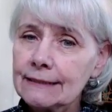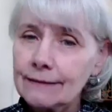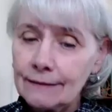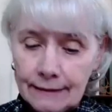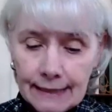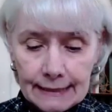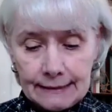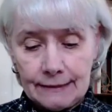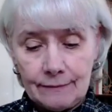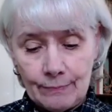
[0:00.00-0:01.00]

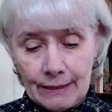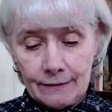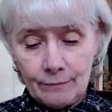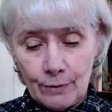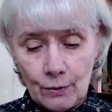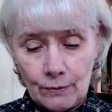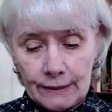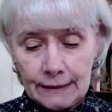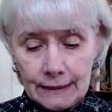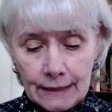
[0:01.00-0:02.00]
selected by the
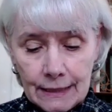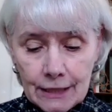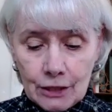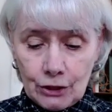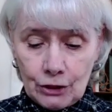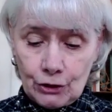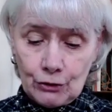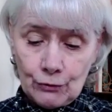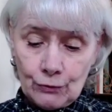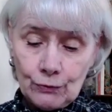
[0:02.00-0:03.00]
poet
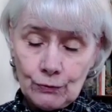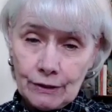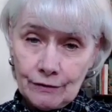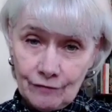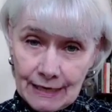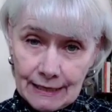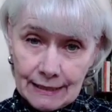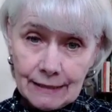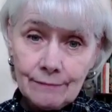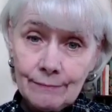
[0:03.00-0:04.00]
to
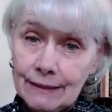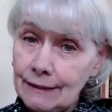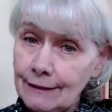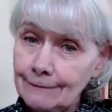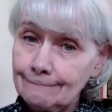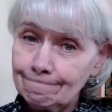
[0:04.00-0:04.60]
convey the meaning.